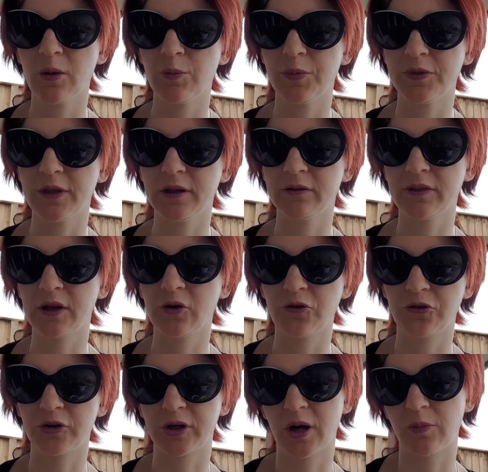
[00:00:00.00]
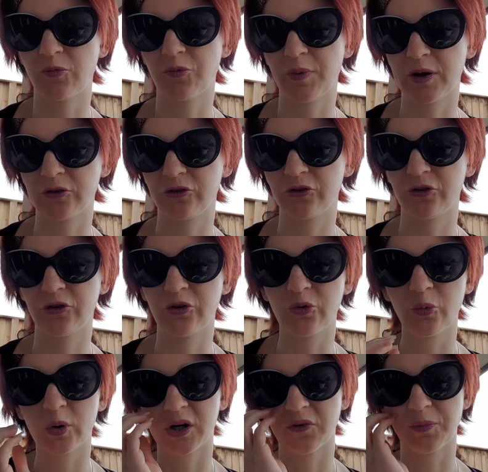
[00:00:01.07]
But then that also comes back to
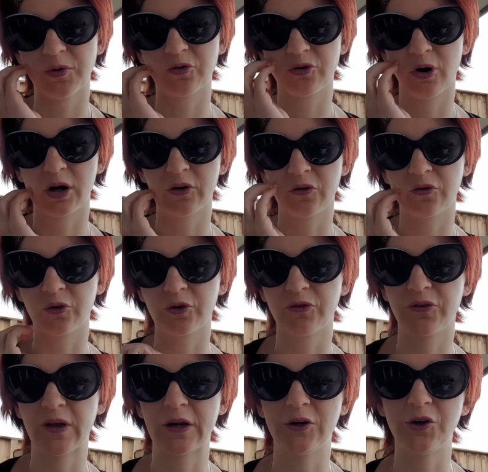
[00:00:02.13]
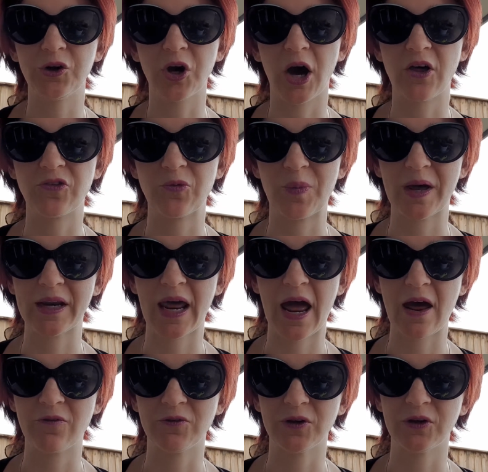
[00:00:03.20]
what I've been trying to sort of say to you guys about
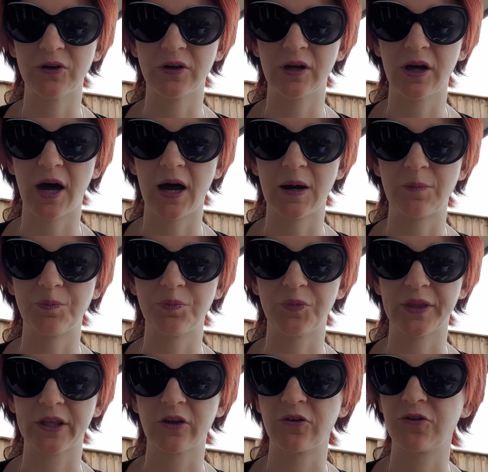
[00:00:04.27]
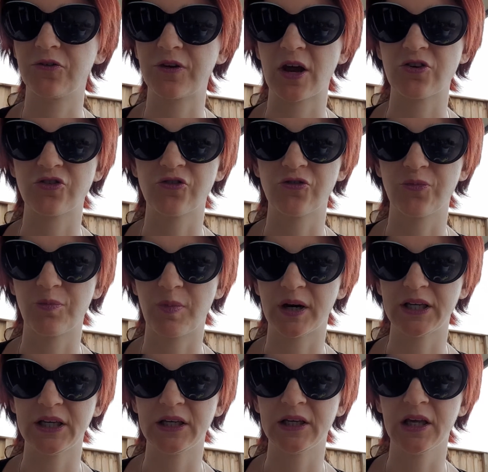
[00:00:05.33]
having like a stash of
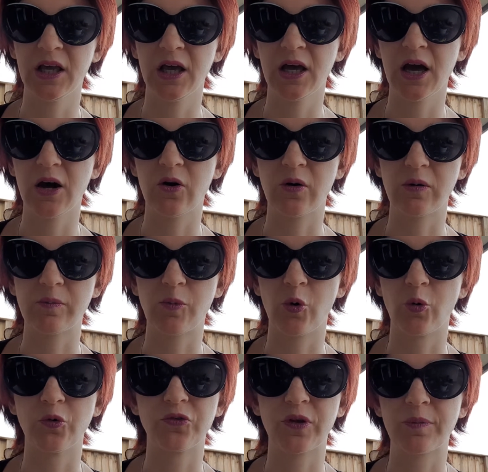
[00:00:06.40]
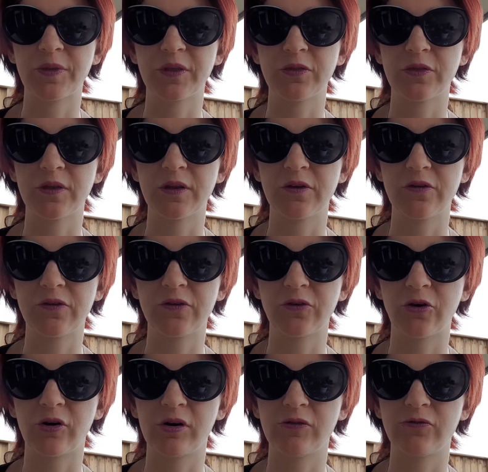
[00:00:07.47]
money, or something that's
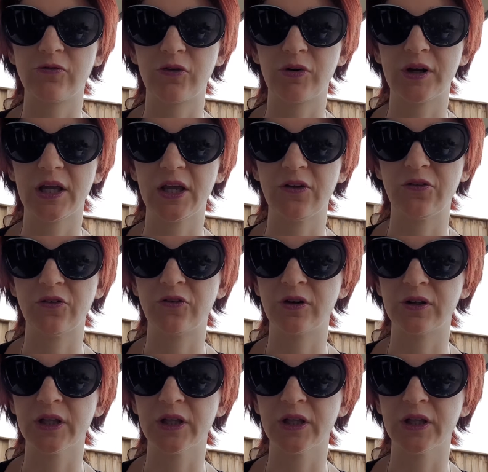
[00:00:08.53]
very easy to